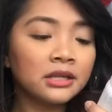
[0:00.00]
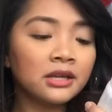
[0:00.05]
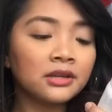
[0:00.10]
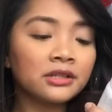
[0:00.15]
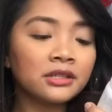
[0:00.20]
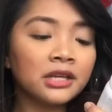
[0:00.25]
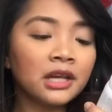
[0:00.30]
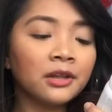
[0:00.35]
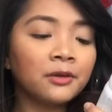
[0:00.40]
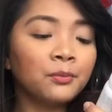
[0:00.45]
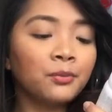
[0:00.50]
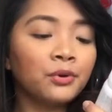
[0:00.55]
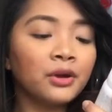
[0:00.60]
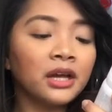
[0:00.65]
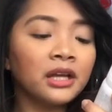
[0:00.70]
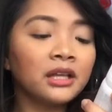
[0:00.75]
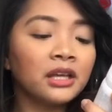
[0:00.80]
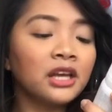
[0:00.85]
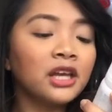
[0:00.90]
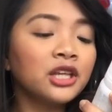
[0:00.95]
here,
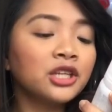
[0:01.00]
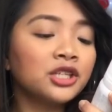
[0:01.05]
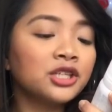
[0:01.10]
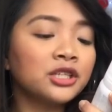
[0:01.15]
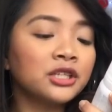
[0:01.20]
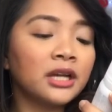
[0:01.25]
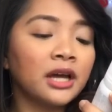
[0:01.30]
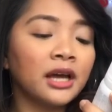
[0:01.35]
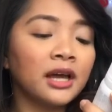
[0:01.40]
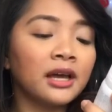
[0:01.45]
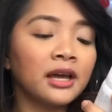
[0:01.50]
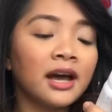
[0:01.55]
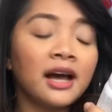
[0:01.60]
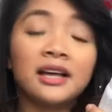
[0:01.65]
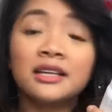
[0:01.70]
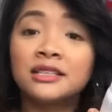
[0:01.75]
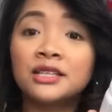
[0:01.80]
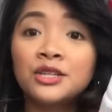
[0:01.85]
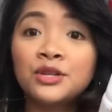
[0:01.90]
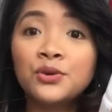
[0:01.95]
celebrate each day
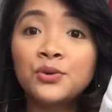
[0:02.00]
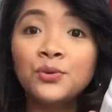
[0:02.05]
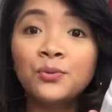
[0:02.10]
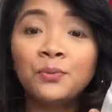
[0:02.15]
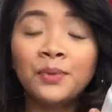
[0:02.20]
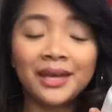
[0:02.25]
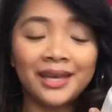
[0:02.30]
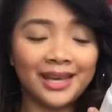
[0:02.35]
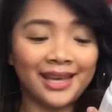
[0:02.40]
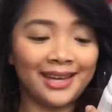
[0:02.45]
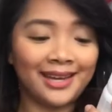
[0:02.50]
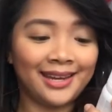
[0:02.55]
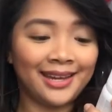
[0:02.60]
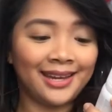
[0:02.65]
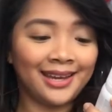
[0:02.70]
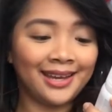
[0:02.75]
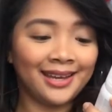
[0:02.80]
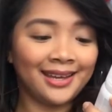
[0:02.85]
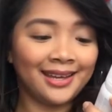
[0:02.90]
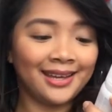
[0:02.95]
as a new
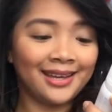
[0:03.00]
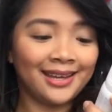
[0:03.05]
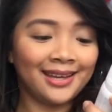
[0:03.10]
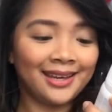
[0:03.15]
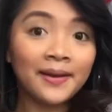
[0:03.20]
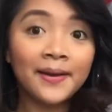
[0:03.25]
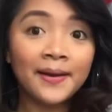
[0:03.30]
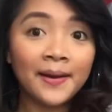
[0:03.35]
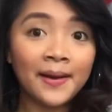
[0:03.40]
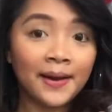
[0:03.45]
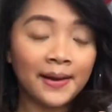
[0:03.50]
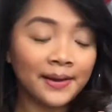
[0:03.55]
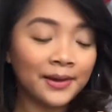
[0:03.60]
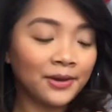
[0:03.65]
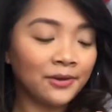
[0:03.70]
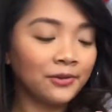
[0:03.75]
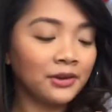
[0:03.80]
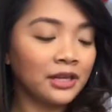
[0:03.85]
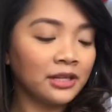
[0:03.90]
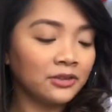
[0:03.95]
beginning. I
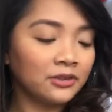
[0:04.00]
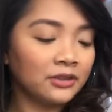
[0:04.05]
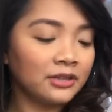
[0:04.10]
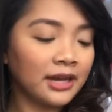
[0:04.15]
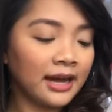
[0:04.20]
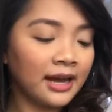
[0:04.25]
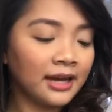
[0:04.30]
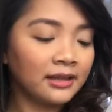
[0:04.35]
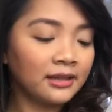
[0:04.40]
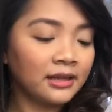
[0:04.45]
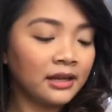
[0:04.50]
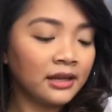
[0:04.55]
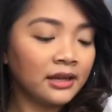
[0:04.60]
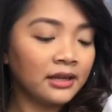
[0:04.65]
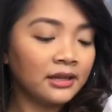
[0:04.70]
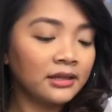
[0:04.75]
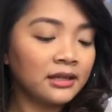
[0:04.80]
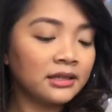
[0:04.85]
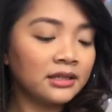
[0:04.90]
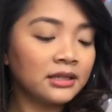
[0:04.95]
agree to that.
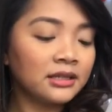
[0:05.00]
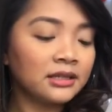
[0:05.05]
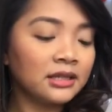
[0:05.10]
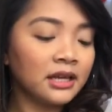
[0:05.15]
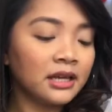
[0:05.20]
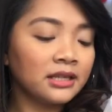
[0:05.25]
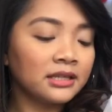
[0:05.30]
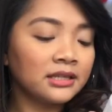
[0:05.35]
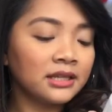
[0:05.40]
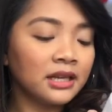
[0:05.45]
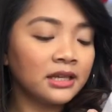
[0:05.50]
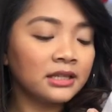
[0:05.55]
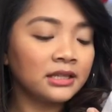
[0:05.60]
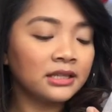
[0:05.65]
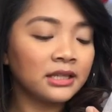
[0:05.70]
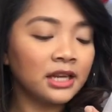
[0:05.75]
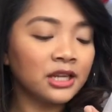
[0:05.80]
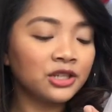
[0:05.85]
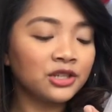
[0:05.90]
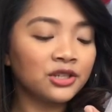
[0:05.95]
This is a
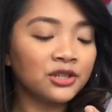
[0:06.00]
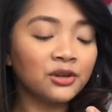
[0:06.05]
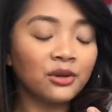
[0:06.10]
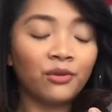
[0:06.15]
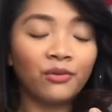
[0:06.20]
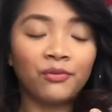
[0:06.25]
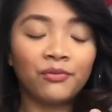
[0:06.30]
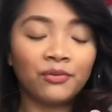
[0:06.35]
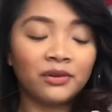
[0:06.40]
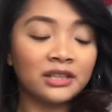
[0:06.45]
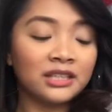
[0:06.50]
sensational